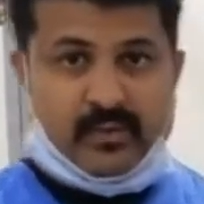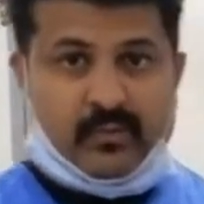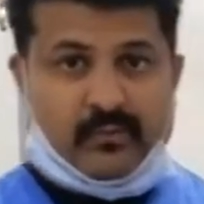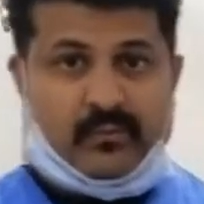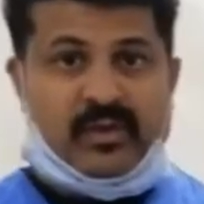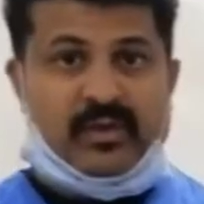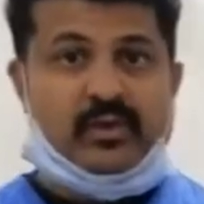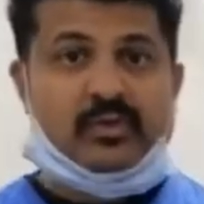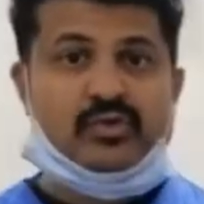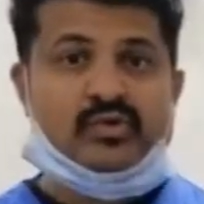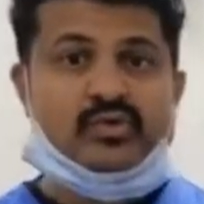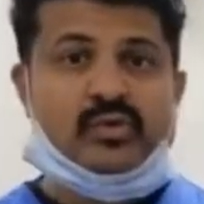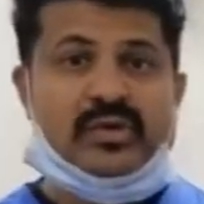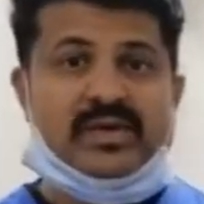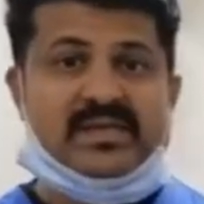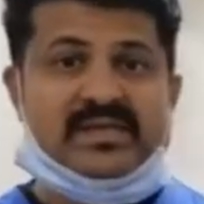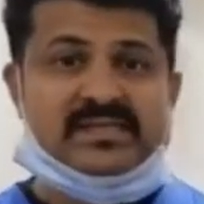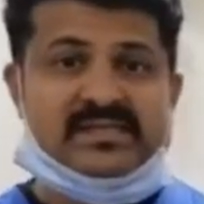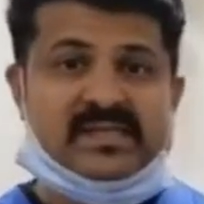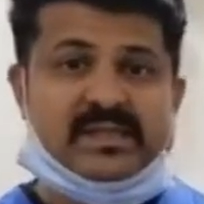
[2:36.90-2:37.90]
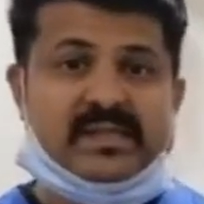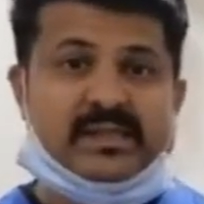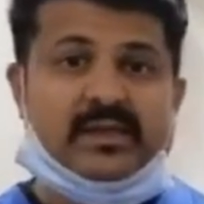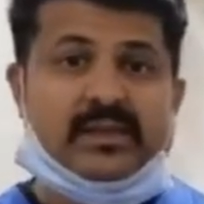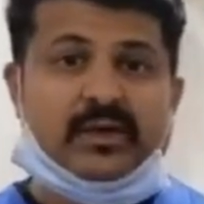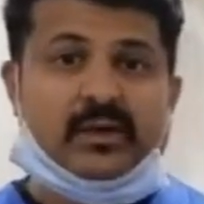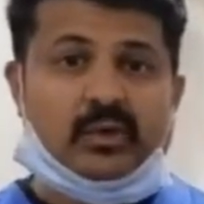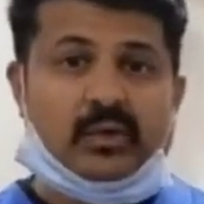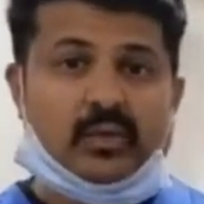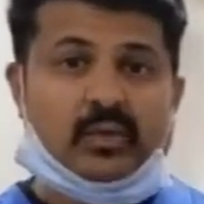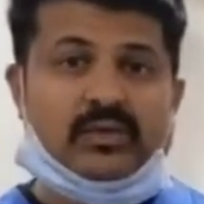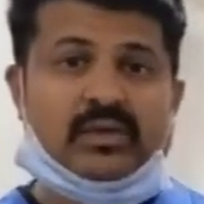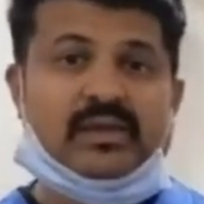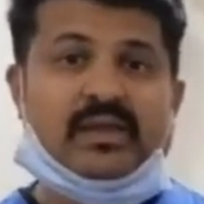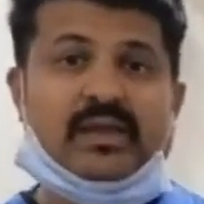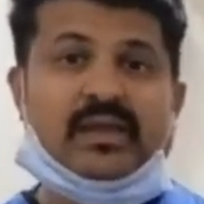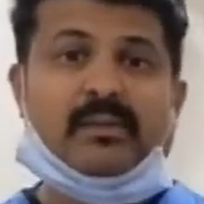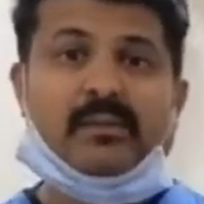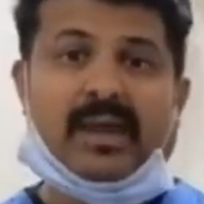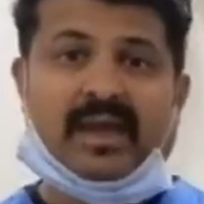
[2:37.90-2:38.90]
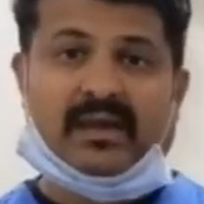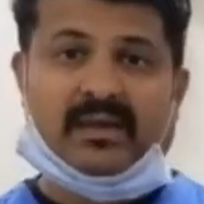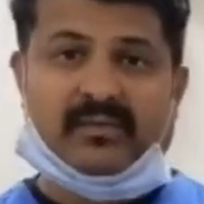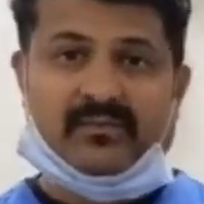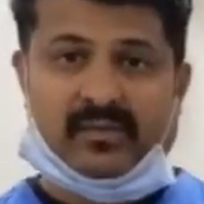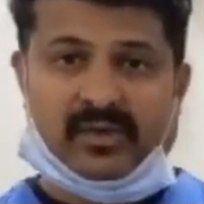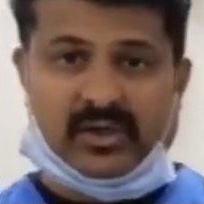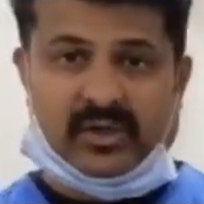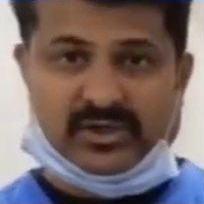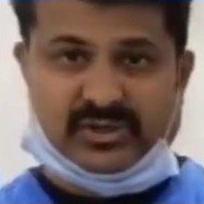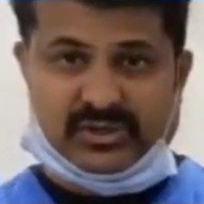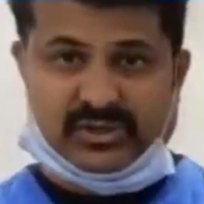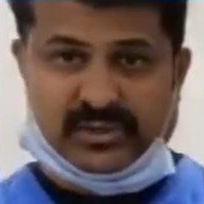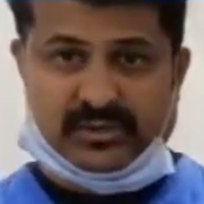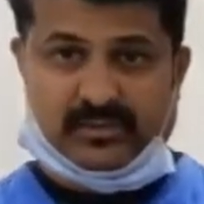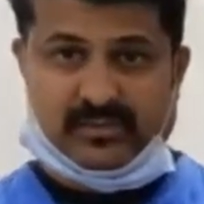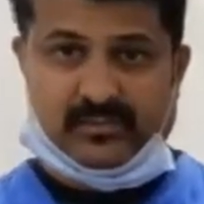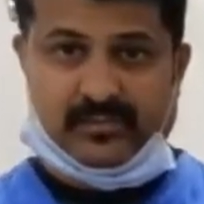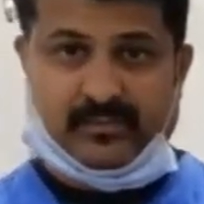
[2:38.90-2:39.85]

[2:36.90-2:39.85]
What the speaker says: we usually see the tooth in a magnification.